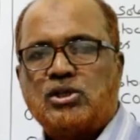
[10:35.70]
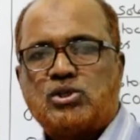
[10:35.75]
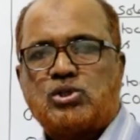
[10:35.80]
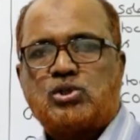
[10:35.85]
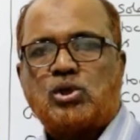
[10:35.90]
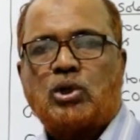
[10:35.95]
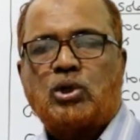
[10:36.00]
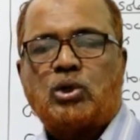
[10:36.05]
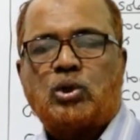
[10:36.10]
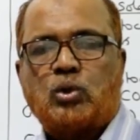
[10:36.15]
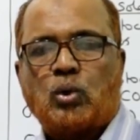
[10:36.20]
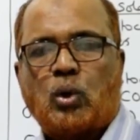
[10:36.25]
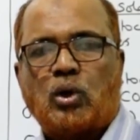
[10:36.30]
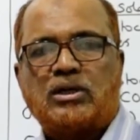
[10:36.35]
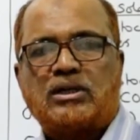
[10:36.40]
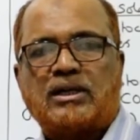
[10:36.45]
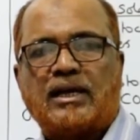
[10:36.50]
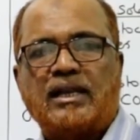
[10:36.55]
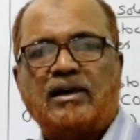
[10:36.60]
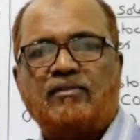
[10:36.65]
so
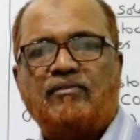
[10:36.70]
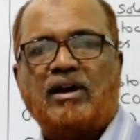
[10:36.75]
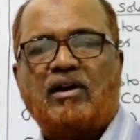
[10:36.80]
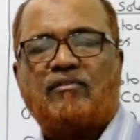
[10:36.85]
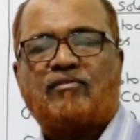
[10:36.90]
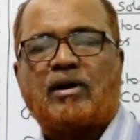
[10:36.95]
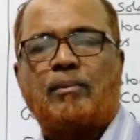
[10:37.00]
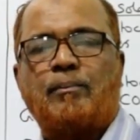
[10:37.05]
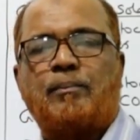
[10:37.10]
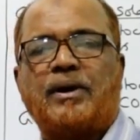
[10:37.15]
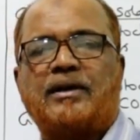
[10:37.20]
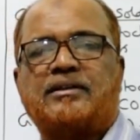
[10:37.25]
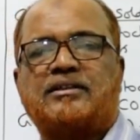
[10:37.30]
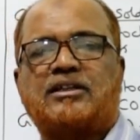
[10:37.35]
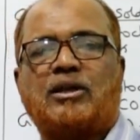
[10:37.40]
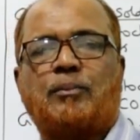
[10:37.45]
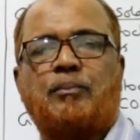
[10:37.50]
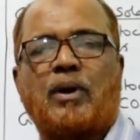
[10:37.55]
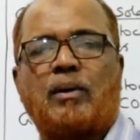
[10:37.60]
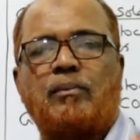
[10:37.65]
totally we have
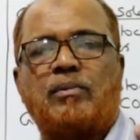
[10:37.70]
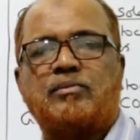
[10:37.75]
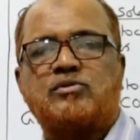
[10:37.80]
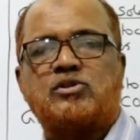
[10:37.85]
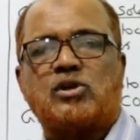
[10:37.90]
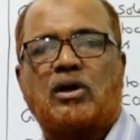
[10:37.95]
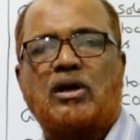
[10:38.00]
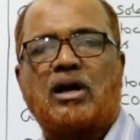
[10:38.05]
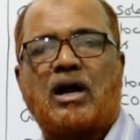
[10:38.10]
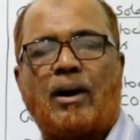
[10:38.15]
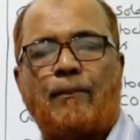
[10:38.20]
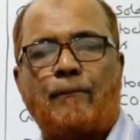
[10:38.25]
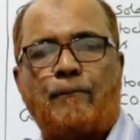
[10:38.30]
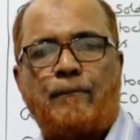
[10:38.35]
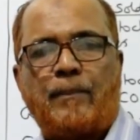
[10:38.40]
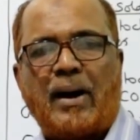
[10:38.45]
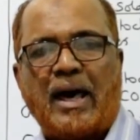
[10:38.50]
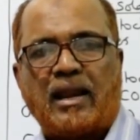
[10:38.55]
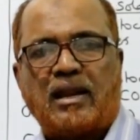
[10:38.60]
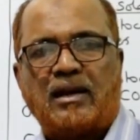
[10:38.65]
completed the problems on
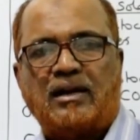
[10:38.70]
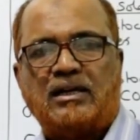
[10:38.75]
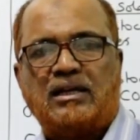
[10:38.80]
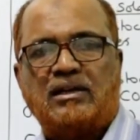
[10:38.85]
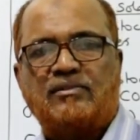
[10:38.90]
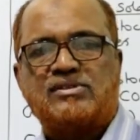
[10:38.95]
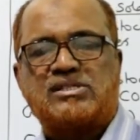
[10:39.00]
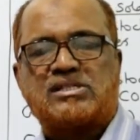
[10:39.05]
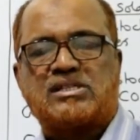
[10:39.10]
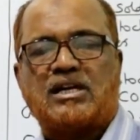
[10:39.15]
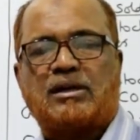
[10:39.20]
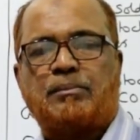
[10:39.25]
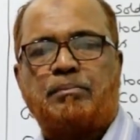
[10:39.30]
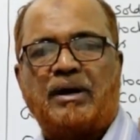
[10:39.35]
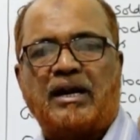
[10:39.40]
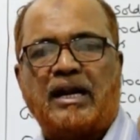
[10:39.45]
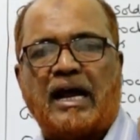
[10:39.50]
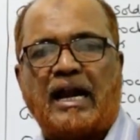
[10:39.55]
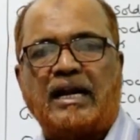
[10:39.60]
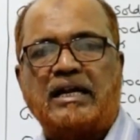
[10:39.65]
comparative
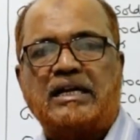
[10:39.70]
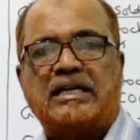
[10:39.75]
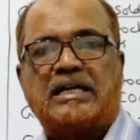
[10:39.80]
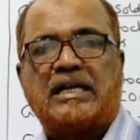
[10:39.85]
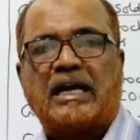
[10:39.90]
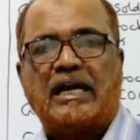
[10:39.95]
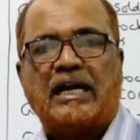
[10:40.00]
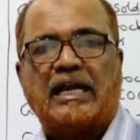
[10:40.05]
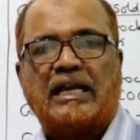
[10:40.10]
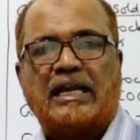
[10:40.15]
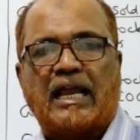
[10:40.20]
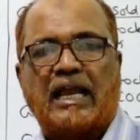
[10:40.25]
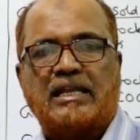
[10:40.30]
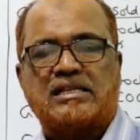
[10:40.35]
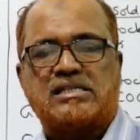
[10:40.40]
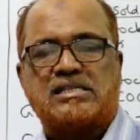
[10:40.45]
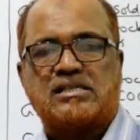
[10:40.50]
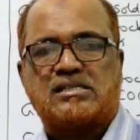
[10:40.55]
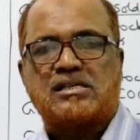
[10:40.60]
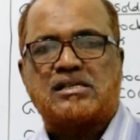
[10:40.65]
statement and trend
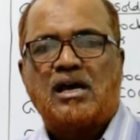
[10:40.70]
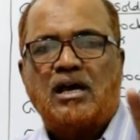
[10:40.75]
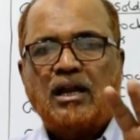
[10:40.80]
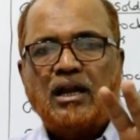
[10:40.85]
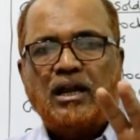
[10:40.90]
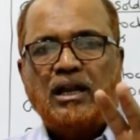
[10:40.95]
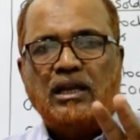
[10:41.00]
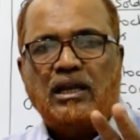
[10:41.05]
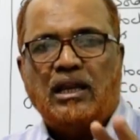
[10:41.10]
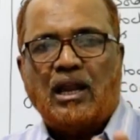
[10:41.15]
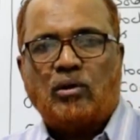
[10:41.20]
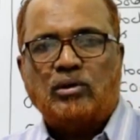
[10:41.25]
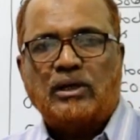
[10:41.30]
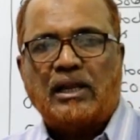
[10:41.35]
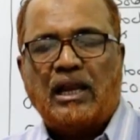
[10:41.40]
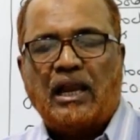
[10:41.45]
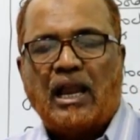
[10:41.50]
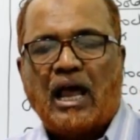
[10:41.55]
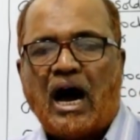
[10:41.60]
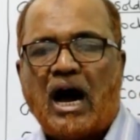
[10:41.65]
analysis. Now
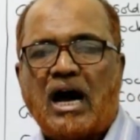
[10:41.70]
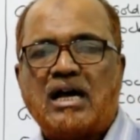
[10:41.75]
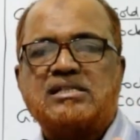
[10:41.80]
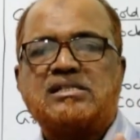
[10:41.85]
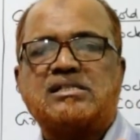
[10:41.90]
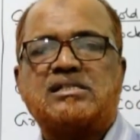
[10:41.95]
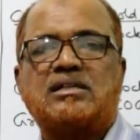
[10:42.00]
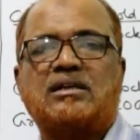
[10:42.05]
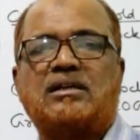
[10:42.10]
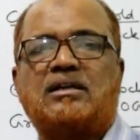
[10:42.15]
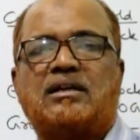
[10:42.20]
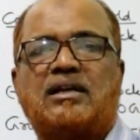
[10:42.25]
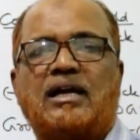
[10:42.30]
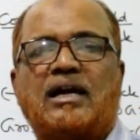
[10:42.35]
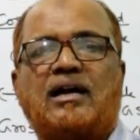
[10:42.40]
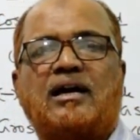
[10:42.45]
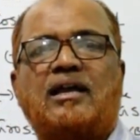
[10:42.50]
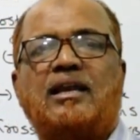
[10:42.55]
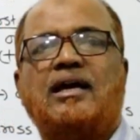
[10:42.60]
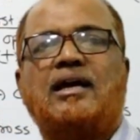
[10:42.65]
the last
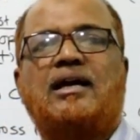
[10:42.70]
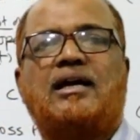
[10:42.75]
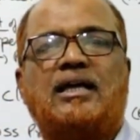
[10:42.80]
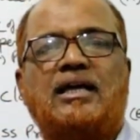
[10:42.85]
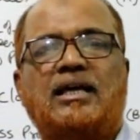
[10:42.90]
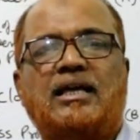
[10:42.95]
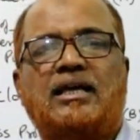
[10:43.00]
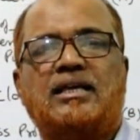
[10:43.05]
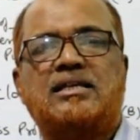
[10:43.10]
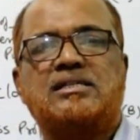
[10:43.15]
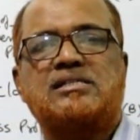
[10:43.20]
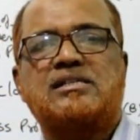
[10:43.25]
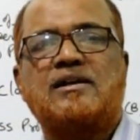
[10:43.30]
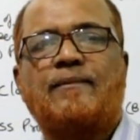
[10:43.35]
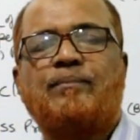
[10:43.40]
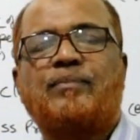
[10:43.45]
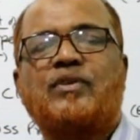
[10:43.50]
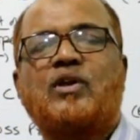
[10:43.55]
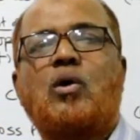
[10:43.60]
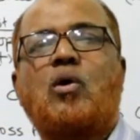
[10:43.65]
technique
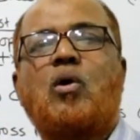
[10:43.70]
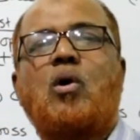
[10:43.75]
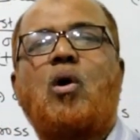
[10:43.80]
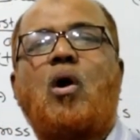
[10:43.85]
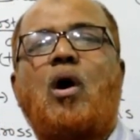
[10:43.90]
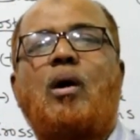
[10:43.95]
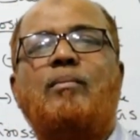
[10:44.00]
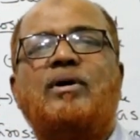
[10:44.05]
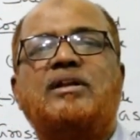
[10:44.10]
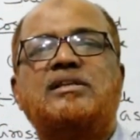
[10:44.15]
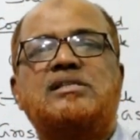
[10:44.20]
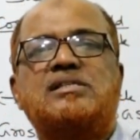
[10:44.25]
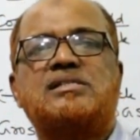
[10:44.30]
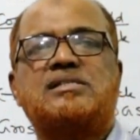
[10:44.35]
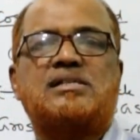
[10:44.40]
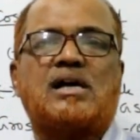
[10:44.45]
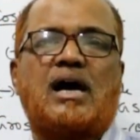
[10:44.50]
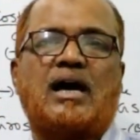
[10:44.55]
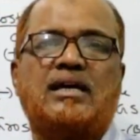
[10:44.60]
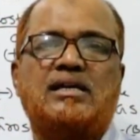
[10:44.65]
is common
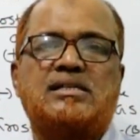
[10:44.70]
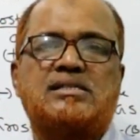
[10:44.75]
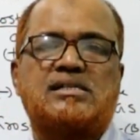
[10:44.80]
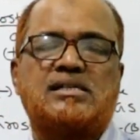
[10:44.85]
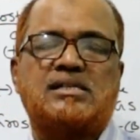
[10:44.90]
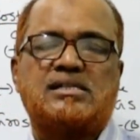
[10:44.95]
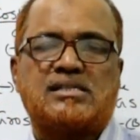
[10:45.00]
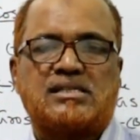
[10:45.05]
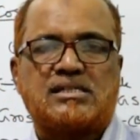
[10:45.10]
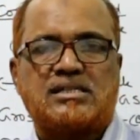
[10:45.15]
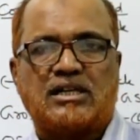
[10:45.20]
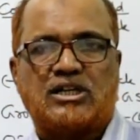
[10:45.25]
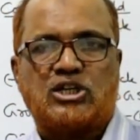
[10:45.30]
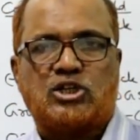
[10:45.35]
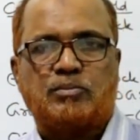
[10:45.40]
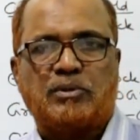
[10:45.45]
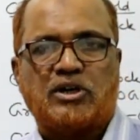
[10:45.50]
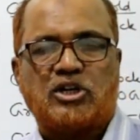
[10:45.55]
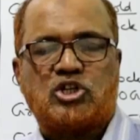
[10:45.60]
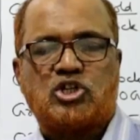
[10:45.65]
size
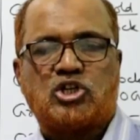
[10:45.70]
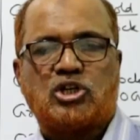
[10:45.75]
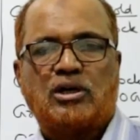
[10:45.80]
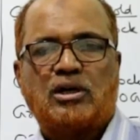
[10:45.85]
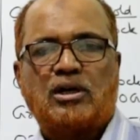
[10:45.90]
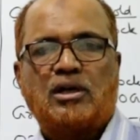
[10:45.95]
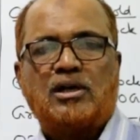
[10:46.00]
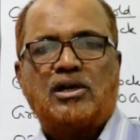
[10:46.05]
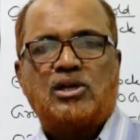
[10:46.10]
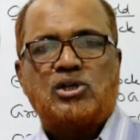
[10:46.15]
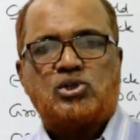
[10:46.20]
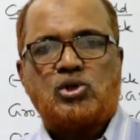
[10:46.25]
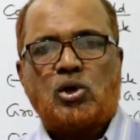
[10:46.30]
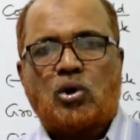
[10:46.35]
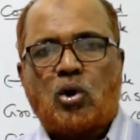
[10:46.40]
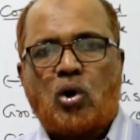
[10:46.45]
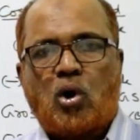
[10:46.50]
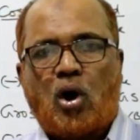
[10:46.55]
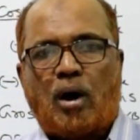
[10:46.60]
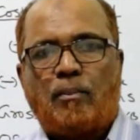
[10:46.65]
statement.
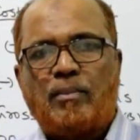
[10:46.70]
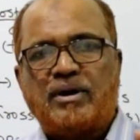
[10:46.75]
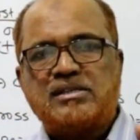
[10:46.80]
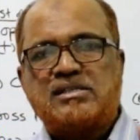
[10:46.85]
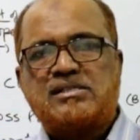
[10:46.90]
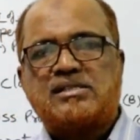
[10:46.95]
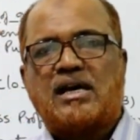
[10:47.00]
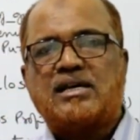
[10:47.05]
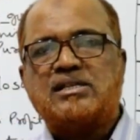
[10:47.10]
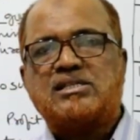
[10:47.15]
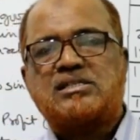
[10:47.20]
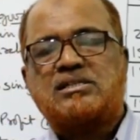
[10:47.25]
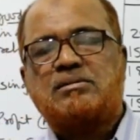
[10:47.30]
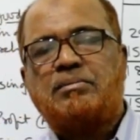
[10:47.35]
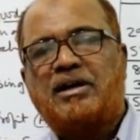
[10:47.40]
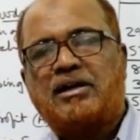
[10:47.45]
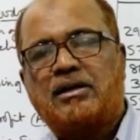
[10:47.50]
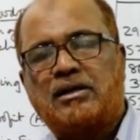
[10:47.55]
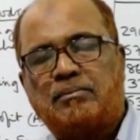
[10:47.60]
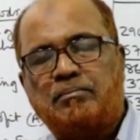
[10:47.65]
So common size
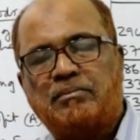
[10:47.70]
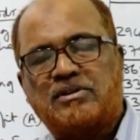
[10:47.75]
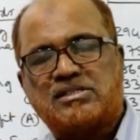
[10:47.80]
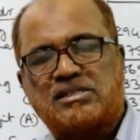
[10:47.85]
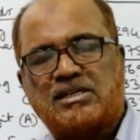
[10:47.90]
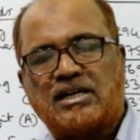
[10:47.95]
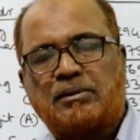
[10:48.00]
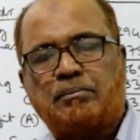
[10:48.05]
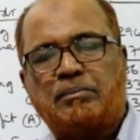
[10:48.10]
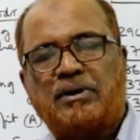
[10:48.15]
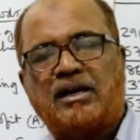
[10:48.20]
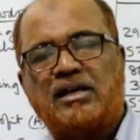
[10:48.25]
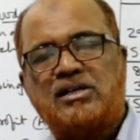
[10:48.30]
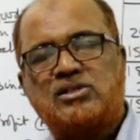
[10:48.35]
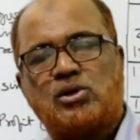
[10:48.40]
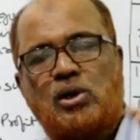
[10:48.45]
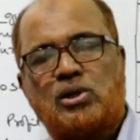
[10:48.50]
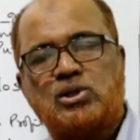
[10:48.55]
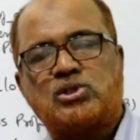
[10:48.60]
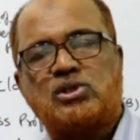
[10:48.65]
statement
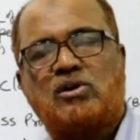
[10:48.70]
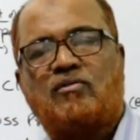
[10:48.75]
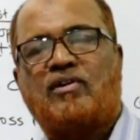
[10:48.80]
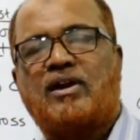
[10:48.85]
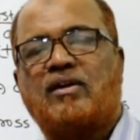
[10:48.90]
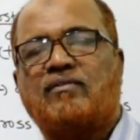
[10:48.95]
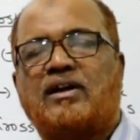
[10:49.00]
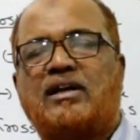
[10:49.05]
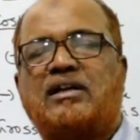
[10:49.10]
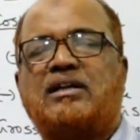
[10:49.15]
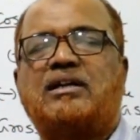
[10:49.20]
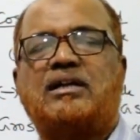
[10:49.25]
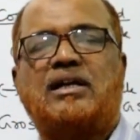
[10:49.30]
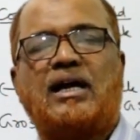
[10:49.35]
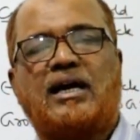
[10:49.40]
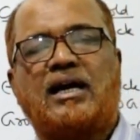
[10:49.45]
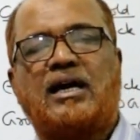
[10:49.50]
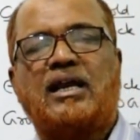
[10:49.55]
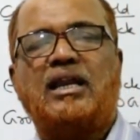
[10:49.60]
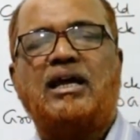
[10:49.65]
is also one of the
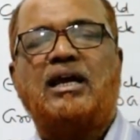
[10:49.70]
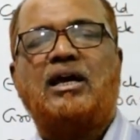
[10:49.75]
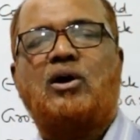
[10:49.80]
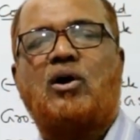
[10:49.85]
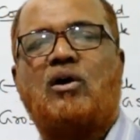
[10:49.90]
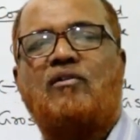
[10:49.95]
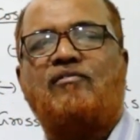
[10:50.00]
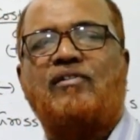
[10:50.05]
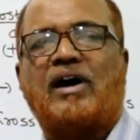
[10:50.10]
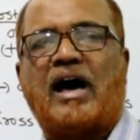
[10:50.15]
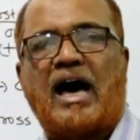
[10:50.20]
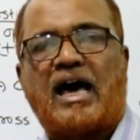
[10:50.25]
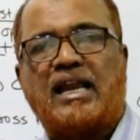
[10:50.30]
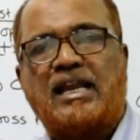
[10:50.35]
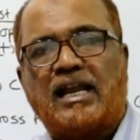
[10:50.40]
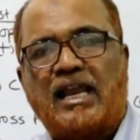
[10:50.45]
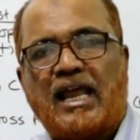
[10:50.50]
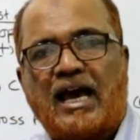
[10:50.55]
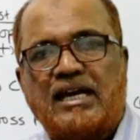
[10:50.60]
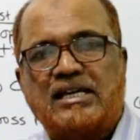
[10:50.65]
technique of
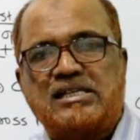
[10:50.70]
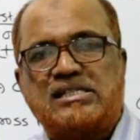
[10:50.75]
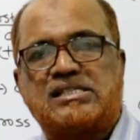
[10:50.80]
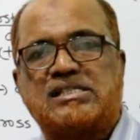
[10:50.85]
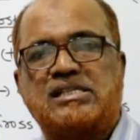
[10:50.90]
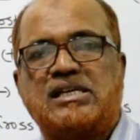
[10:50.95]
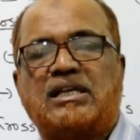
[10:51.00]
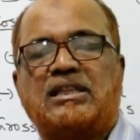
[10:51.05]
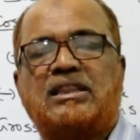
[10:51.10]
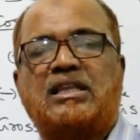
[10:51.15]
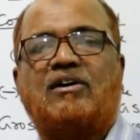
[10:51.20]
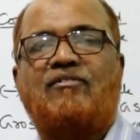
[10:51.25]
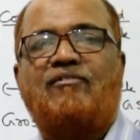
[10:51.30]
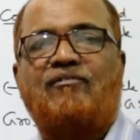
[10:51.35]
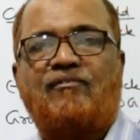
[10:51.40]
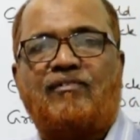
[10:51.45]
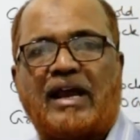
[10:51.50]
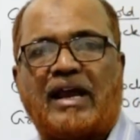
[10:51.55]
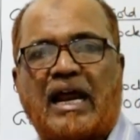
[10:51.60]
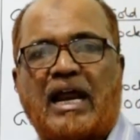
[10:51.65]
analyzing the
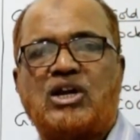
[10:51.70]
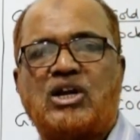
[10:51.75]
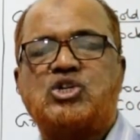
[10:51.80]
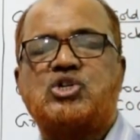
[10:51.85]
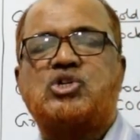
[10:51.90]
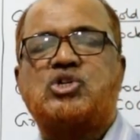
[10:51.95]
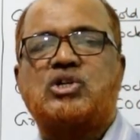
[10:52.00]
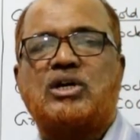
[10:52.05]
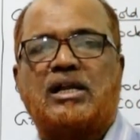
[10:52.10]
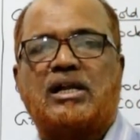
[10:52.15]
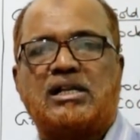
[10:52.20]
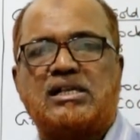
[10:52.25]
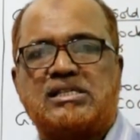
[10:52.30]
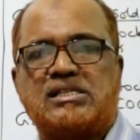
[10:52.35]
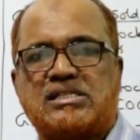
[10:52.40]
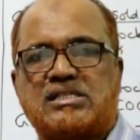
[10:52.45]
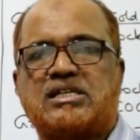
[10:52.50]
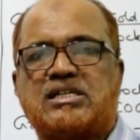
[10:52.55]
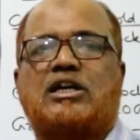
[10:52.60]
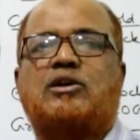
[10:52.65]
financial
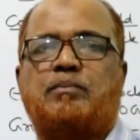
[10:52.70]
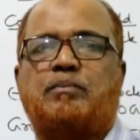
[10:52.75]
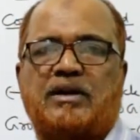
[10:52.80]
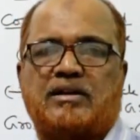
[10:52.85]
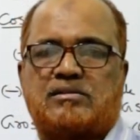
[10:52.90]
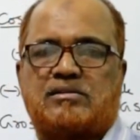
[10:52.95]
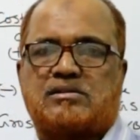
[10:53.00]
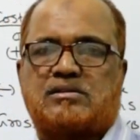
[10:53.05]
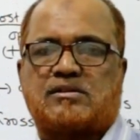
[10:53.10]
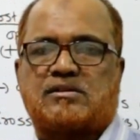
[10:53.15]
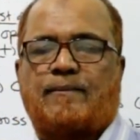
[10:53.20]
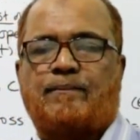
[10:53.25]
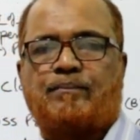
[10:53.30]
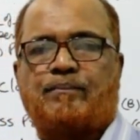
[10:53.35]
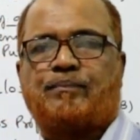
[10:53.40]
statements.